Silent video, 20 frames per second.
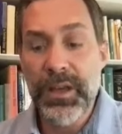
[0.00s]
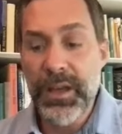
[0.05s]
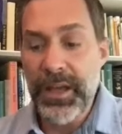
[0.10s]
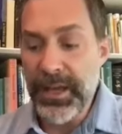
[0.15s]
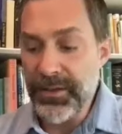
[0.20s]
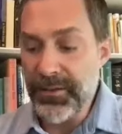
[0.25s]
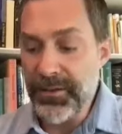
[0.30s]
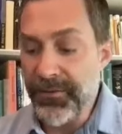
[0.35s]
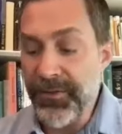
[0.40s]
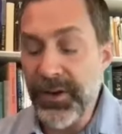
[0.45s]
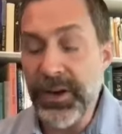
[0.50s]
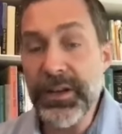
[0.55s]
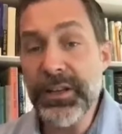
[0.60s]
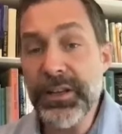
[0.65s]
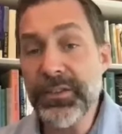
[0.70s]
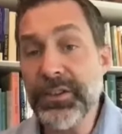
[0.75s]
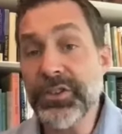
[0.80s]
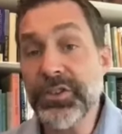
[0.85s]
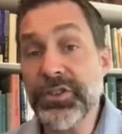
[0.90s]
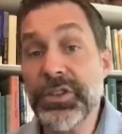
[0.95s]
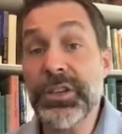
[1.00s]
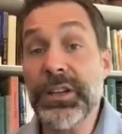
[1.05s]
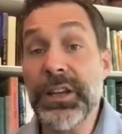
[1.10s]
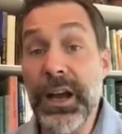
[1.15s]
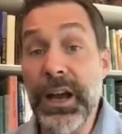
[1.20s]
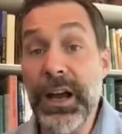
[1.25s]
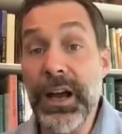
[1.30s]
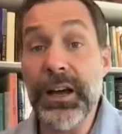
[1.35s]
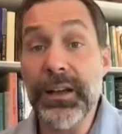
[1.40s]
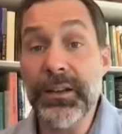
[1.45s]
And the funding that she
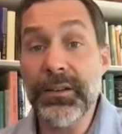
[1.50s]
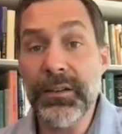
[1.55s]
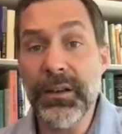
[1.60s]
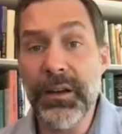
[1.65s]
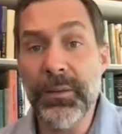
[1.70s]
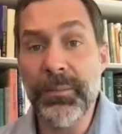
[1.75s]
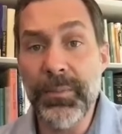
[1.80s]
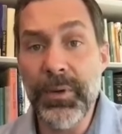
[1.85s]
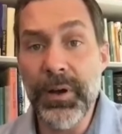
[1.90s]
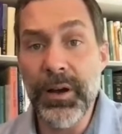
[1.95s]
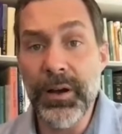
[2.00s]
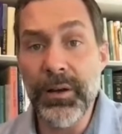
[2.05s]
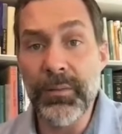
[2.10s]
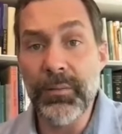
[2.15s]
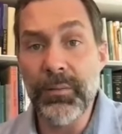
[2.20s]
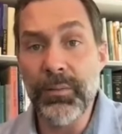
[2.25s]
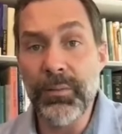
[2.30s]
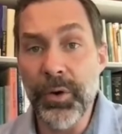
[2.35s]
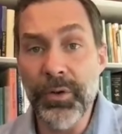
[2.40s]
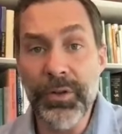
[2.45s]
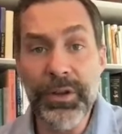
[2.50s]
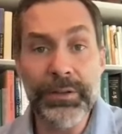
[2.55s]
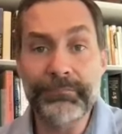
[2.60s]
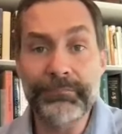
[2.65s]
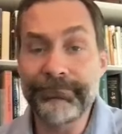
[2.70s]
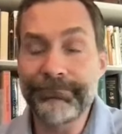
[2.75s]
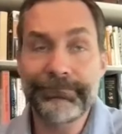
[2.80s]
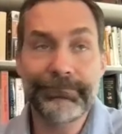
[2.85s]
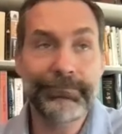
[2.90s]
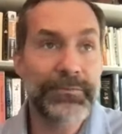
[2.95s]
got, uh, um, more
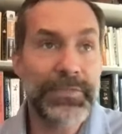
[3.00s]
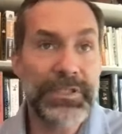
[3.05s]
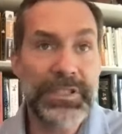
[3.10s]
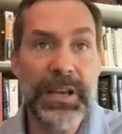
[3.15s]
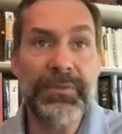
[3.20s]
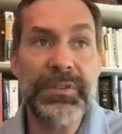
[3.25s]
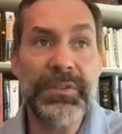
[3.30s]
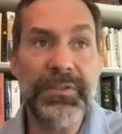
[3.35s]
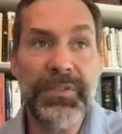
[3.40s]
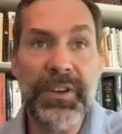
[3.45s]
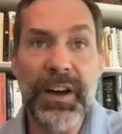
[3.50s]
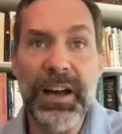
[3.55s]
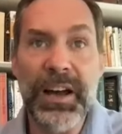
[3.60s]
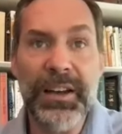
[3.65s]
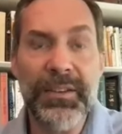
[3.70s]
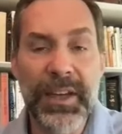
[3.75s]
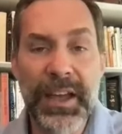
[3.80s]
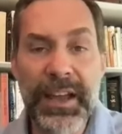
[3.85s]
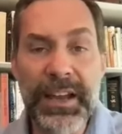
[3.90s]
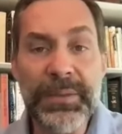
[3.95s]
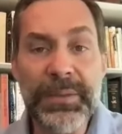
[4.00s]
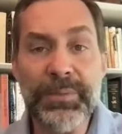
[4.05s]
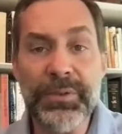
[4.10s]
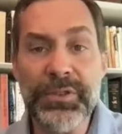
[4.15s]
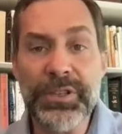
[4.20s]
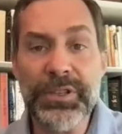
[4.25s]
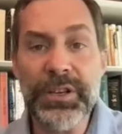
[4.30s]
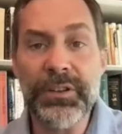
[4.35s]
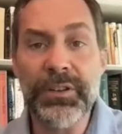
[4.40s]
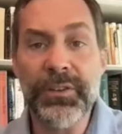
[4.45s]
than 75,
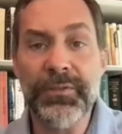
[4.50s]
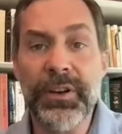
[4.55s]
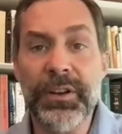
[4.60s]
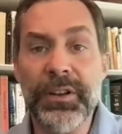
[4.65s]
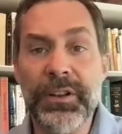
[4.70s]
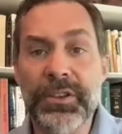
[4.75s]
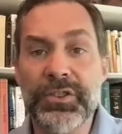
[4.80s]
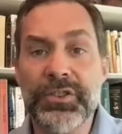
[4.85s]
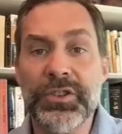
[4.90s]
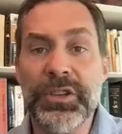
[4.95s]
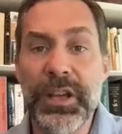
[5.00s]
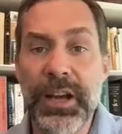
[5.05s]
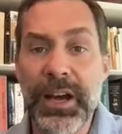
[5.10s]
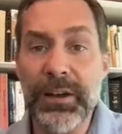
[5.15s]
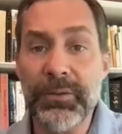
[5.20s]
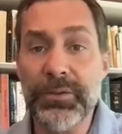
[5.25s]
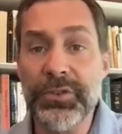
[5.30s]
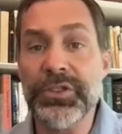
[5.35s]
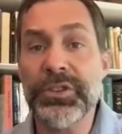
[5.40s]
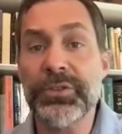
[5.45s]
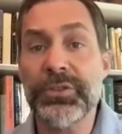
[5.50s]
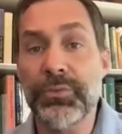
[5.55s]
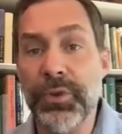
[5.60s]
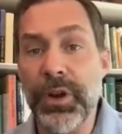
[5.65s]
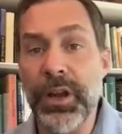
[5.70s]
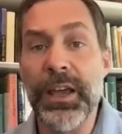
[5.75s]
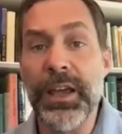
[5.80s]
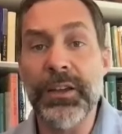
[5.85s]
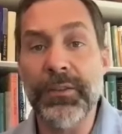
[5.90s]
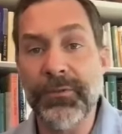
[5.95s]
80% of the funding that she got when she
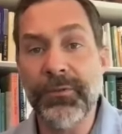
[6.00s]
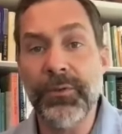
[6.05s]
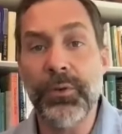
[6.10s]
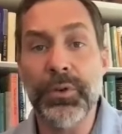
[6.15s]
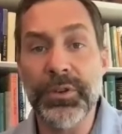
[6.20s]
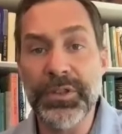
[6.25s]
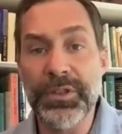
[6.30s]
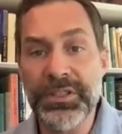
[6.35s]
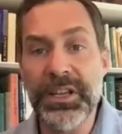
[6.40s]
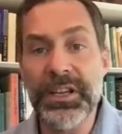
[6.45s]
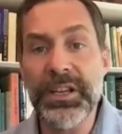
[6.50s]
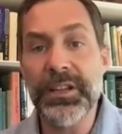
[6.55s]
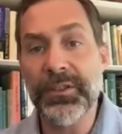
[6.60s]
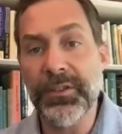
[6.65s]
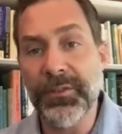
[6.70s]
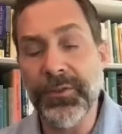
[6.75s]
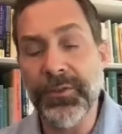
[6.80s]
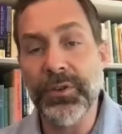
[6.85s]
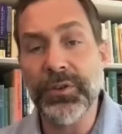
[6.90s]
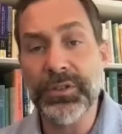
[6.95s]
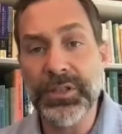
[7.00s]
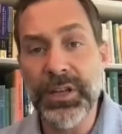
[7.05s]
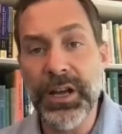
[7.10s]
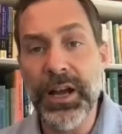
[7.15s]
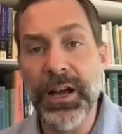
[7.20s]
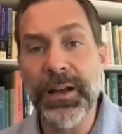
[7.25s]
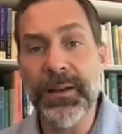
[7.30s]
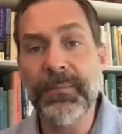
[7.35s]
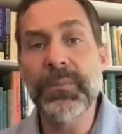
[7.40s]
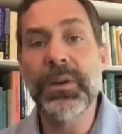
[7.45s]
ran for Senate the first
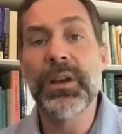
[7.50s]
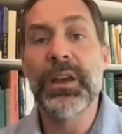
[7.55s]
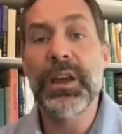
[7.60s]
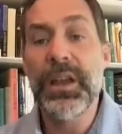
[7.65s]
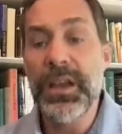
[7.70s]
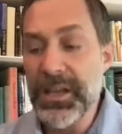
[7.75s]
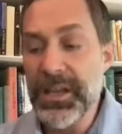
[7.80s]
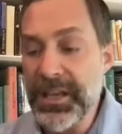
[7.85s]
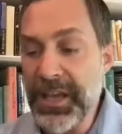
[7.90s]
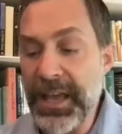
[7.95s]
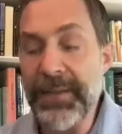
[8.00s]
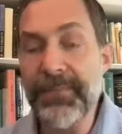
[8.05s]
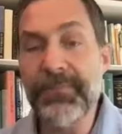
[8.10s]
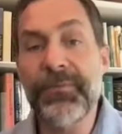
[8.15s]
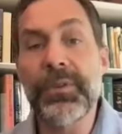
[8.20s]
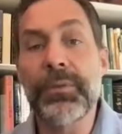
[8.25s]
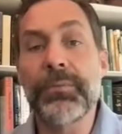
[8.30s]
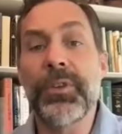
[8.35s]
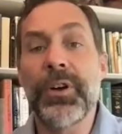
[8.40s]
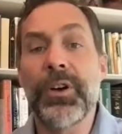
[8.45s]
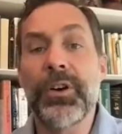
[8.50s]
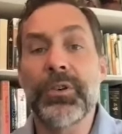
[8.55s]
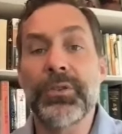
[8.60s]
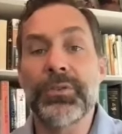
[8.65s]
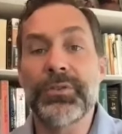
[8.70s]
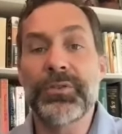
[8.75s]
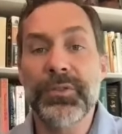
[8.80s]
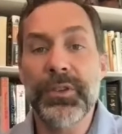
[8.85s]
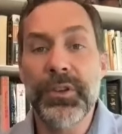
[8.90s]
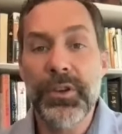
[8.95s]
time, came from
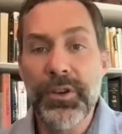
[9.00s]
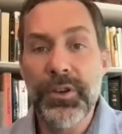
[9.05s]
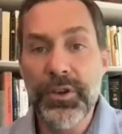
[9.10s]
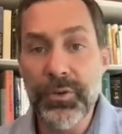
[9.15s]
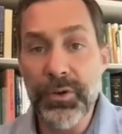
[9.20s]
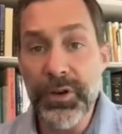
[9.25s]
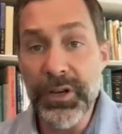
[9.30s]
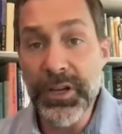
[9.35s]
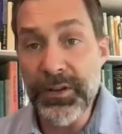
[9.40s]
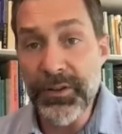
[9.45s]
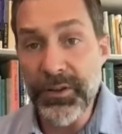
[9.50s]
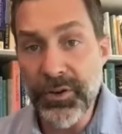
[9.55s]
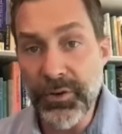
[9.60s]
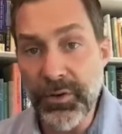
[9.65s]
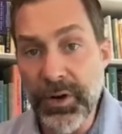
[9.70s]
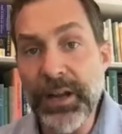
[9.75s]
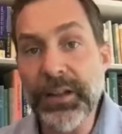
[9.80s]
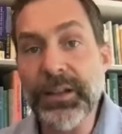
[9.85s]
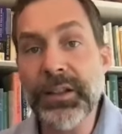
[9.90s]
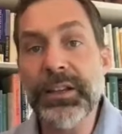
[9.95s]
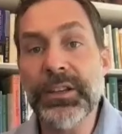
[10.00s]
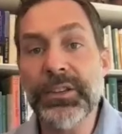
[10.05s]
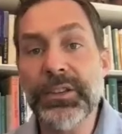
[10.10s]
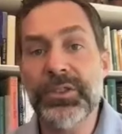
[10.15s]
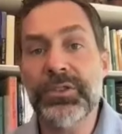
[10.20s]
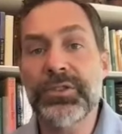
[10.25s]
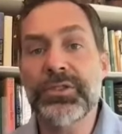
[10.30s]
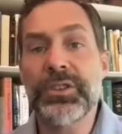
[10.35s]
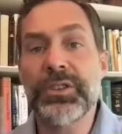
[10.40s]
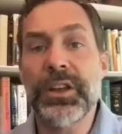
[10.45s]
those who were either directly
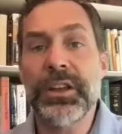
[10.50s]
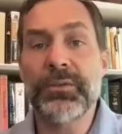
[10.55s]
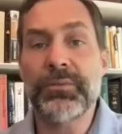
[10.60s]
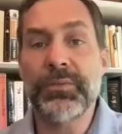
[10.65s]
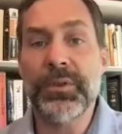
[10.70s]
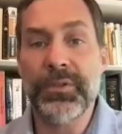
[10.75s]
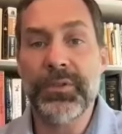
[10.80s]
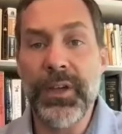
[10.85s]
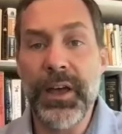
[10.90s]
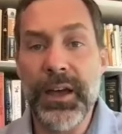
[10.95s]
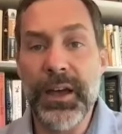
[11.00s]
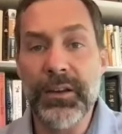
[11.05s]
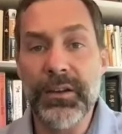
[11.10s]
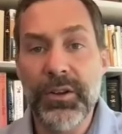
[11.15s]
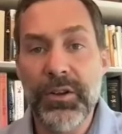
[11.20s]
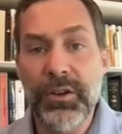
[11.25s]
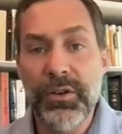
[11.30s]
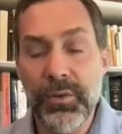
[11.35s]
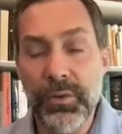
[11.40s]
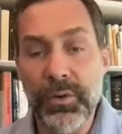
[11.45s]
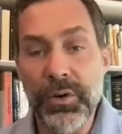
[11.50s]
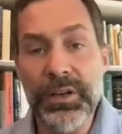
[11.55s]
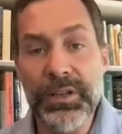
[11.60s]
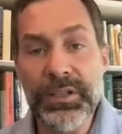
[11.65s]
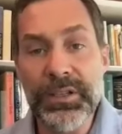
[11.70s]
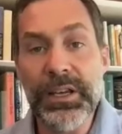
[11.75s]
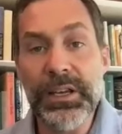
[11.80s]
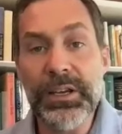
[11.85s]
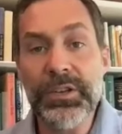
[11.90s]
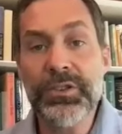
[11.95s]
associated with that
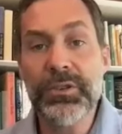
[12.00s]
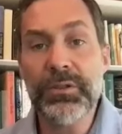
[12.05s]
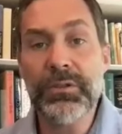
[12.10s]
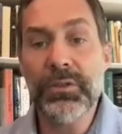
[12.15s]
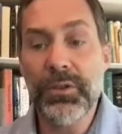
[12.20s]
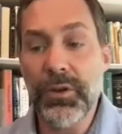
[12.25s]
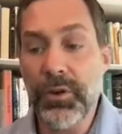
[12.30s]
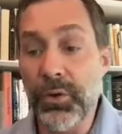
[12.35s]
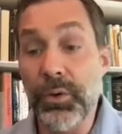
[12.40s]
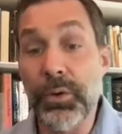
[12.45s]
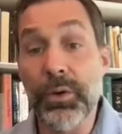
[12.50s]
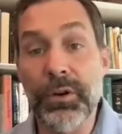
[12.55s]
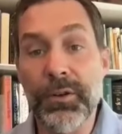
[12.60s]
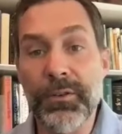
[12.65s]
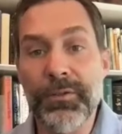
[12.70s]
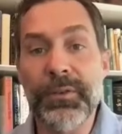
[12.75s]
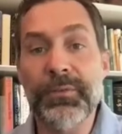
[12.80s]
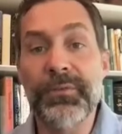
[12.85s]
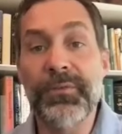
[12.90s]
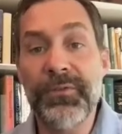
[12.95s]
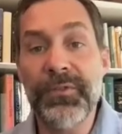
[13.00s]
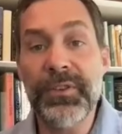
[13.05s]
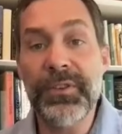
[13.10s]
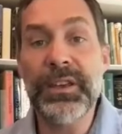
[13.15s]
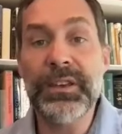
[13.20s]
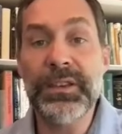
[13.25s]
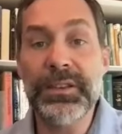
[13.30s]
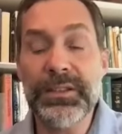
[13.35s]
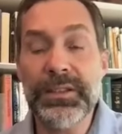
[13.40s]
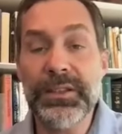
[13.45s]
organization or from
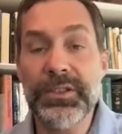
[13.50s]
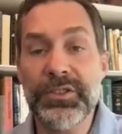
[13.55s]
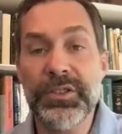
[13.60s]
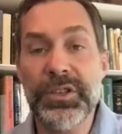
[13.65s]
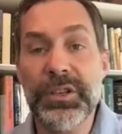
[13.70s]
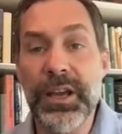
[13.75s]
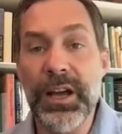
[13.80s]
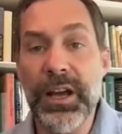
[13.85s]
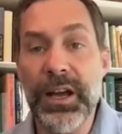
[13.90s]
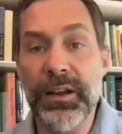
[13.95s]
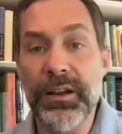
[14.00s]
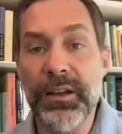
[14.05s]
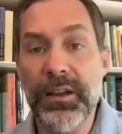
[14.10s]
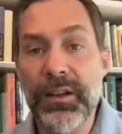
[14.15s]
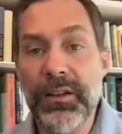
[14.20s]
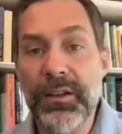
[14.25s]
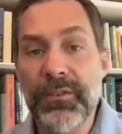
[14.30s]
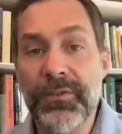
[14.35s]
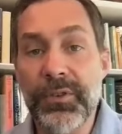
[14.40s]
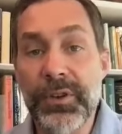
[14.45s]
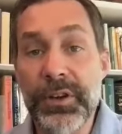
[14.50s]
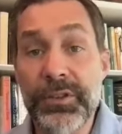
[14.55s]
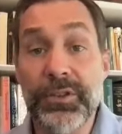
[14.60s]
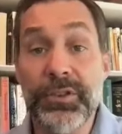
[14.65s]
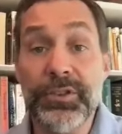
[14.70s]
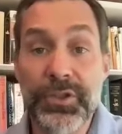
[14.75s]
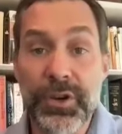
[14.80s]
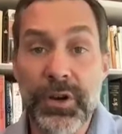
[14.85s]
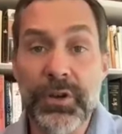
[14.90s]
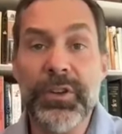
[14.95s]
fees that she got for either
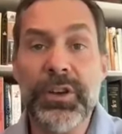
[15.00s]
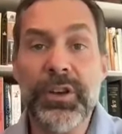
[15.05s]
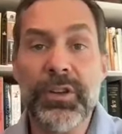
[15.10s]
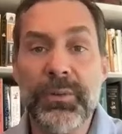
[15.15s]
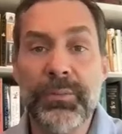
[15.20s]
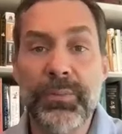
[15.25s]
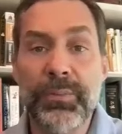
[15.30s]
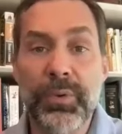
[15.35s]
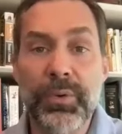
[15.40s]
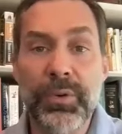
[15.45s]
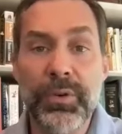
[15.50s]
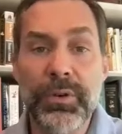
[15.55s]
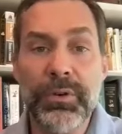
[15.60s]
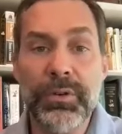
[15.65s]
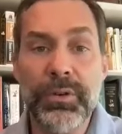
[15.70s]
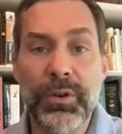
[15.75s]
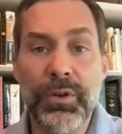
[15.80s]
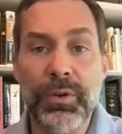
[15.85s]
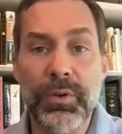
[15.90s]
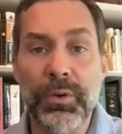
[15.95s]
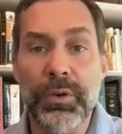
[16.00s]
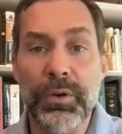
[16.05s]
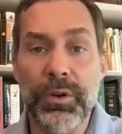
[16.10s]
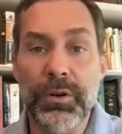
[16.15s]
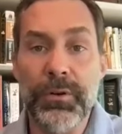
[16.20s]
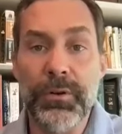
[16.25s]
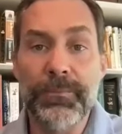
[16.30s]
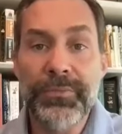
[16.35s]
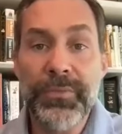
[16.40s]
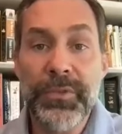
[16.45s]
serving on the board
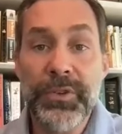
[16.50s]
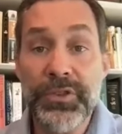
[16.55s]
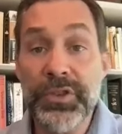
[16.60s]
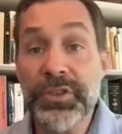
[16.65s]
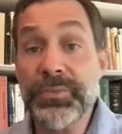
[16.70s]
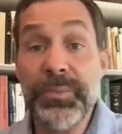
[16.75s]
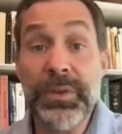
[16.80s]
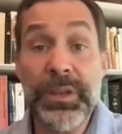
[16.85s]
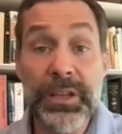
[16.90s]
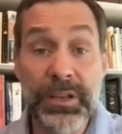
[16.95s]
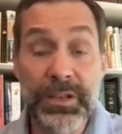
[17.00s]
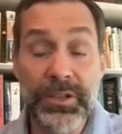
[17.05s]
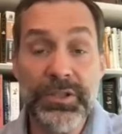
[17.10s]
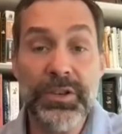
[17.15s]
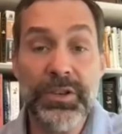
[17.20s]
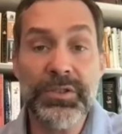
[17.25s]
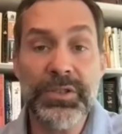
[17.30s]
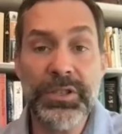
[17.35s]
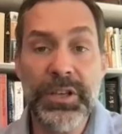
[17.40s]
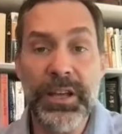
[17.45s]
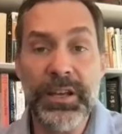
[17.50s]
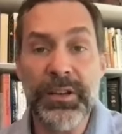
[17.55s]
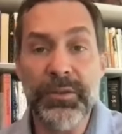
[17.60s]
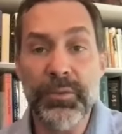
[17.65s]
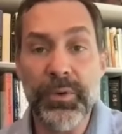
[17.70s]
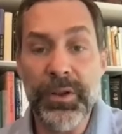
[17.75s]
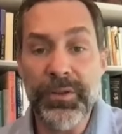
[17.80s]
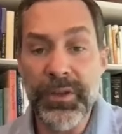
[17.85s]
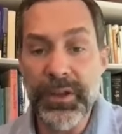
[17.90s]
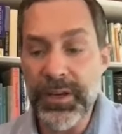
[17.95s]
or just being associated
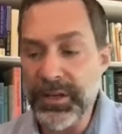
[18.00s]
with it.